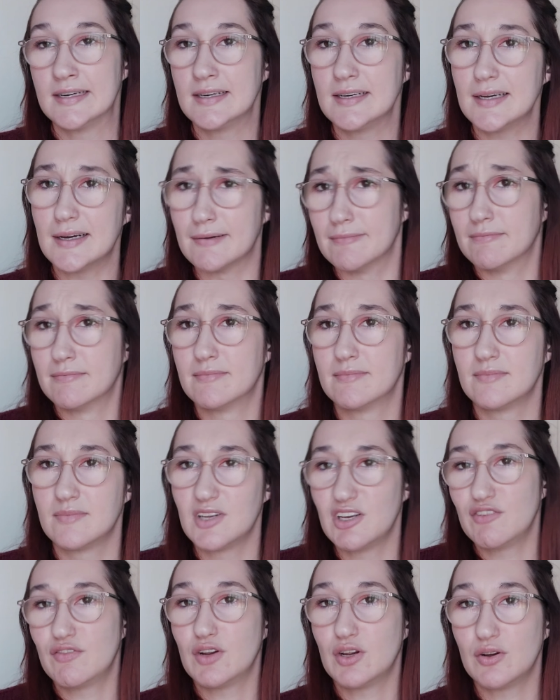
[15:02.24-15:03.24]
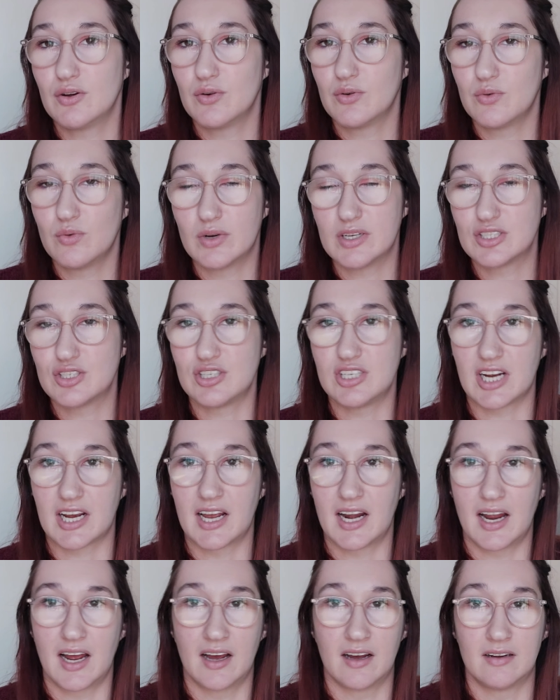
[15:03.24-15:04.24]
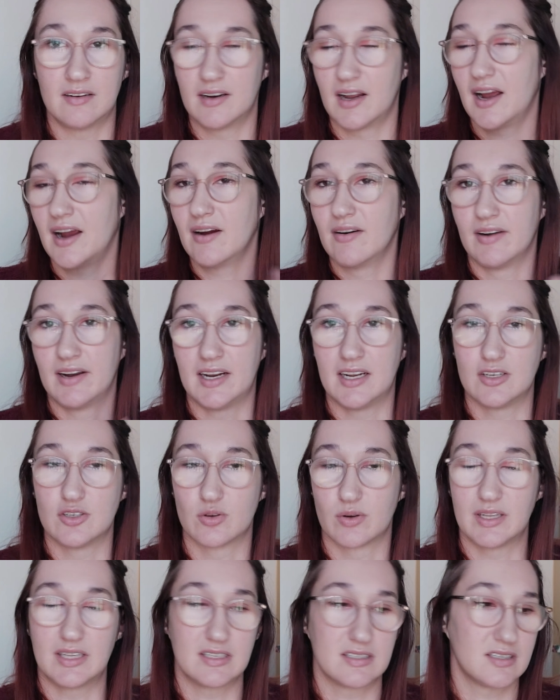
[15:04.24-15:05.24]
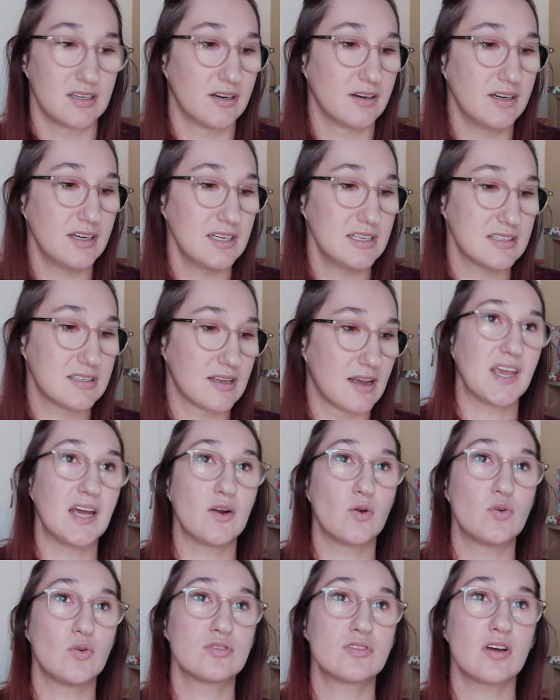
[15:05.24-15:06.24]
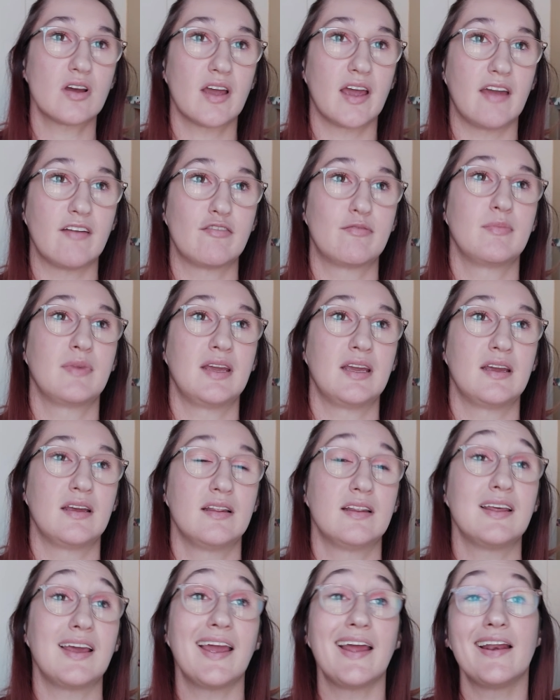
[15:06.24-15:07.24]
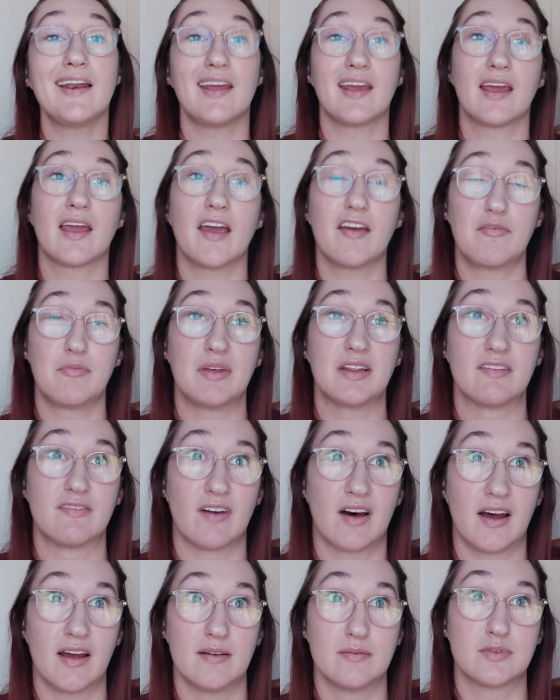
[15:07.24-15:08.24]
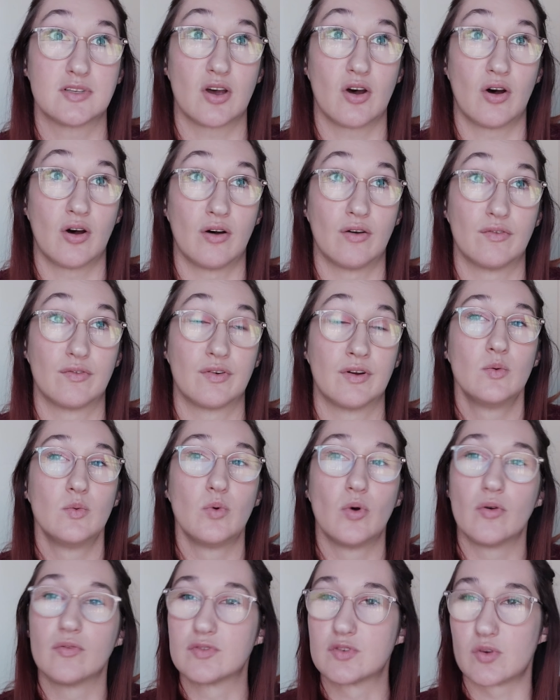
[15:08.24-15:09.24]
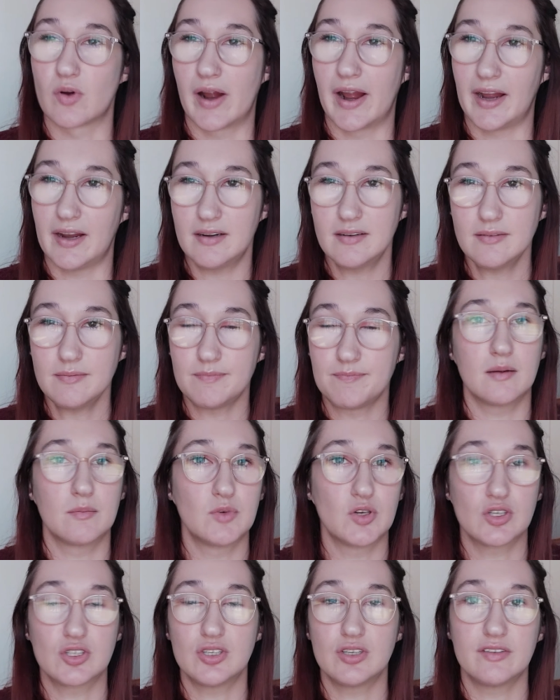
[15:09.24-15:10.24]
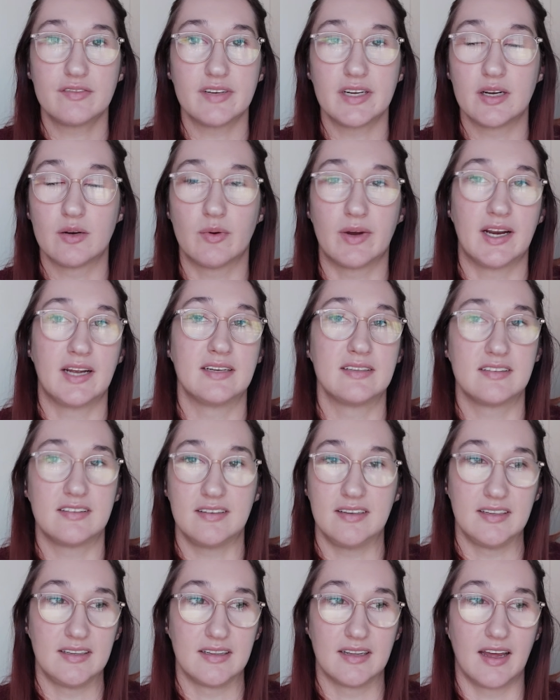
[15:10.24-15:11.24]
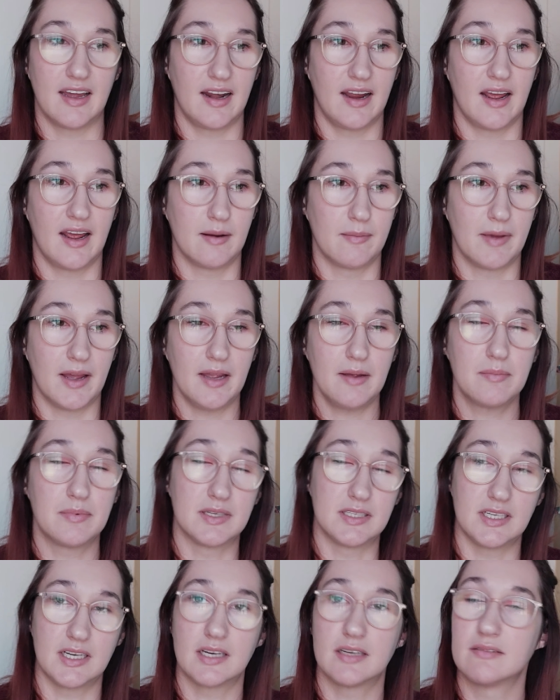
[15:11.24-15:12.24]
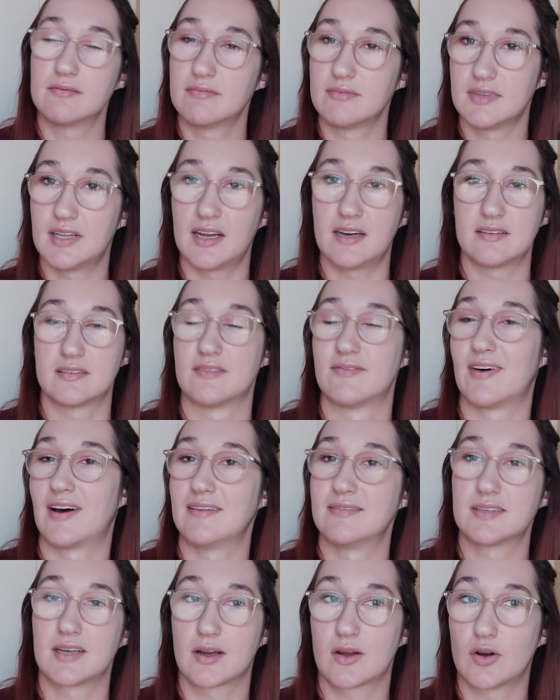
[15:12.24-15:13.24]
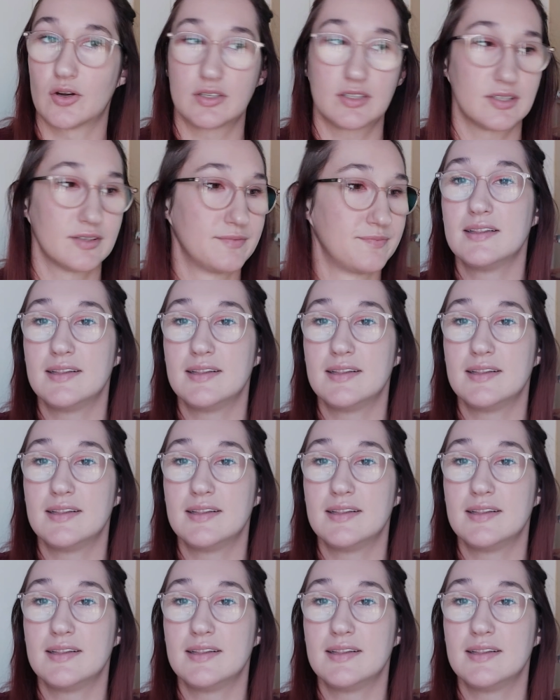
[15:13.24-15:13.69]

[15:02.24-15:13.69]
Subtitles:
yeah, if you want to check it out, I really enjoyed the series. It also gave me, the ending gave me the vibes of Wolf's Rain. I'm not sure if anyone has seen that anime, but yeah, that is the vibes I got.